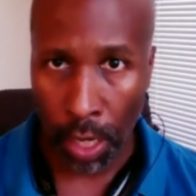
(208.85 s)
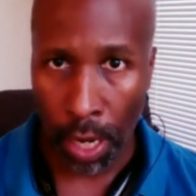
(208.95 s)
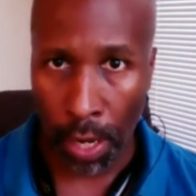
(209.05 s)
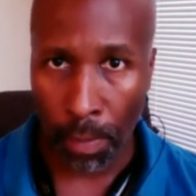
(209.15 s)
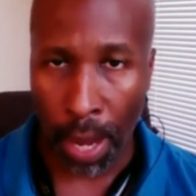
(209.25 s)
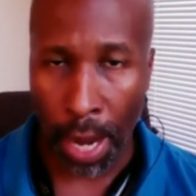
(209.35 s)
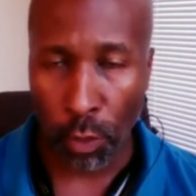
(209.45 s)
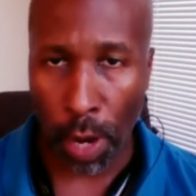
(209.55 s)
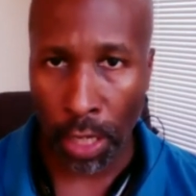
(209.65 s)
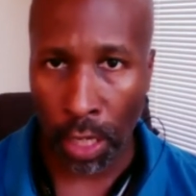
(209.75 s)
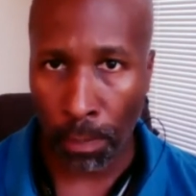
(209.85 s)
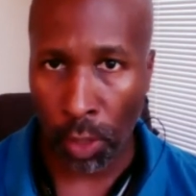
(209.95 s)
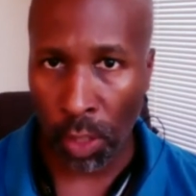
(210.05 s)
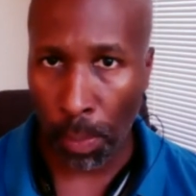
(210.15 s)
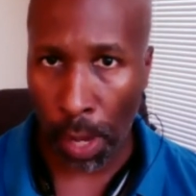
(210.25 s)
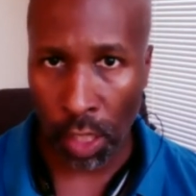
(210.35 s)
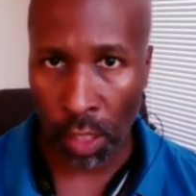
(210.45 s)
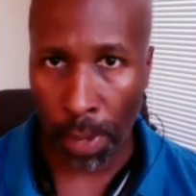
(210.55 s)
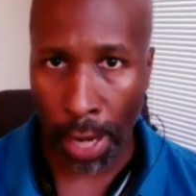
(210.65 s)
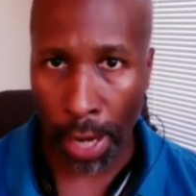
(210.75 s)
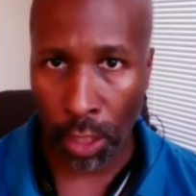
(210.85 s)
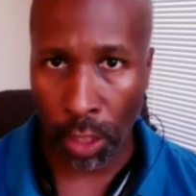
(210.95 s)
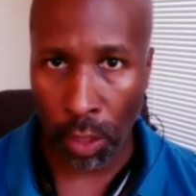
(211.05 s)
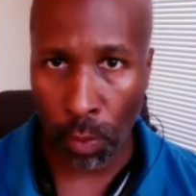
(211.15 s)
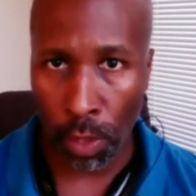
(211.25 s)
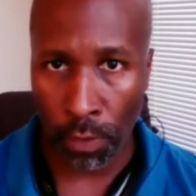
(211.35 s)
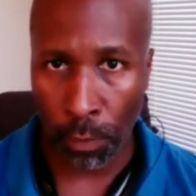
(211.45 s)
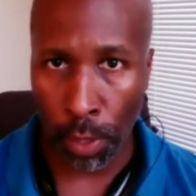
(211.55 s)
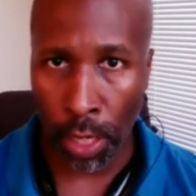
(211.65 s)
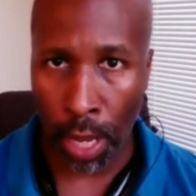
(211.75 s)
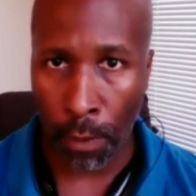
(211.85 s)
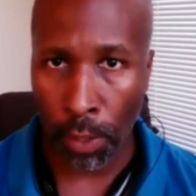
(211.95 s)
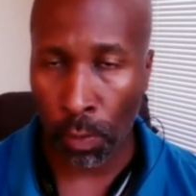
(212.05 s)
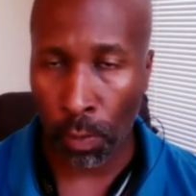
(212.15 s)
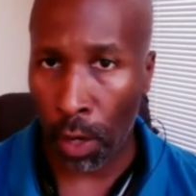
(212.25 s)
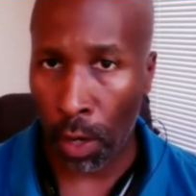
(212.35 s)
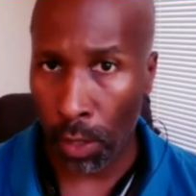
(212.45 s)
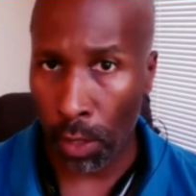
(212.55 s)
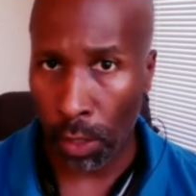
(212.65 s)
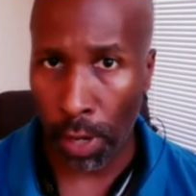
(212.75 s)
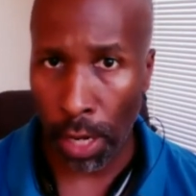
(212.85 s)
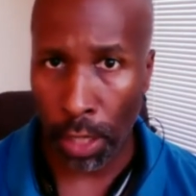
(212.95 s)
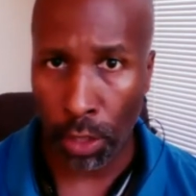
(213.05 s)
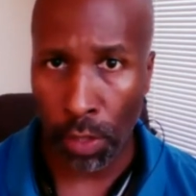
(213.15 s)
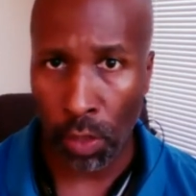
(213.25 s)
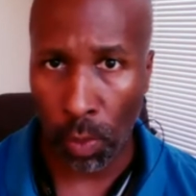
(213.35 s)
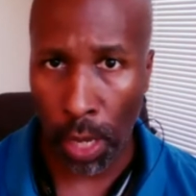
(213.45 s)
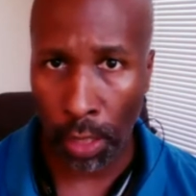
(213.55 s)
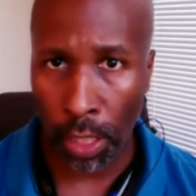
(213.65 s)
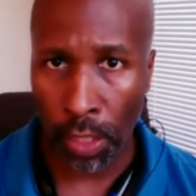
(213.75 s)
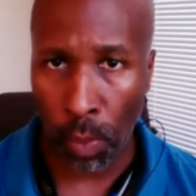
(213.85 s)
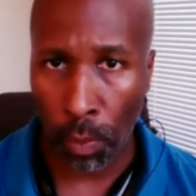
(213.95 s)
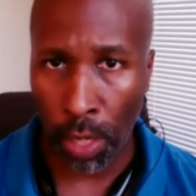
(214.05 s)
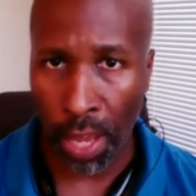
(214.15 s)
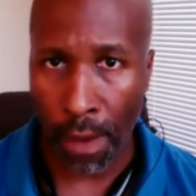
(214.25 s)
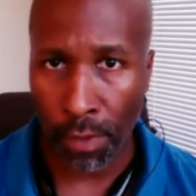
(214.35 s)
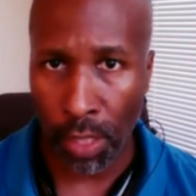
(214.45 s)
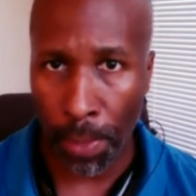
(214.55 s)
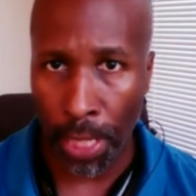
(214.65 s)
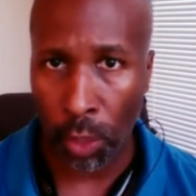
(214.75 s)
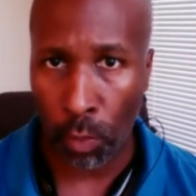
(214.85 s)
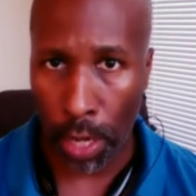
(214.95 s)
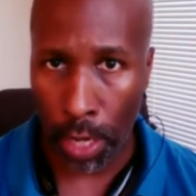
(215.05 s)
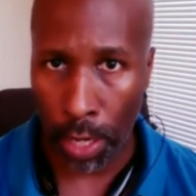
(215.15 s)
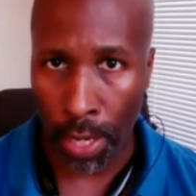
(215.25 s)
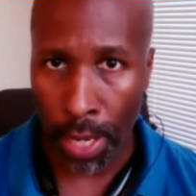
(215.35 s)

I try to get responses back to you within 48 hours, and what I also try to do, as well as when we have something that's graded,